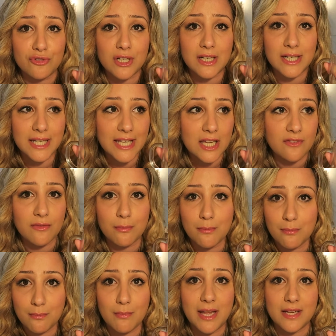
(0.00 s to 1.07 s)
relief
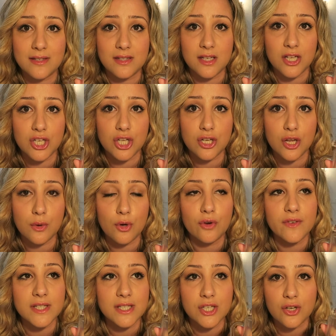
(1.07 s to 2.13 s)
medicine. You know,
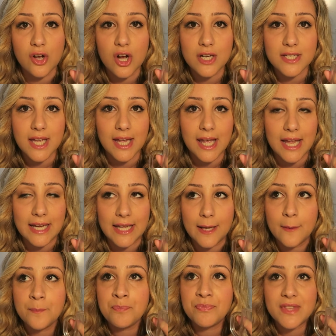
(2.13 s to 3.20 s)
obviously you can't take any
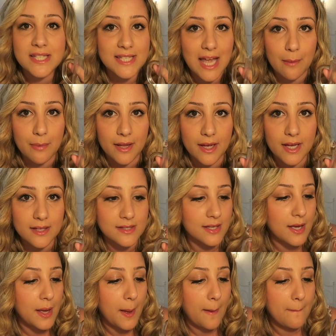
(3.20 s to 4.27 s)
tablets,
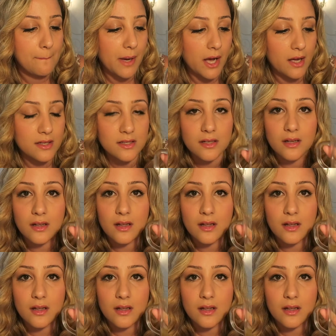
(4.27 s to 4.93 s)
but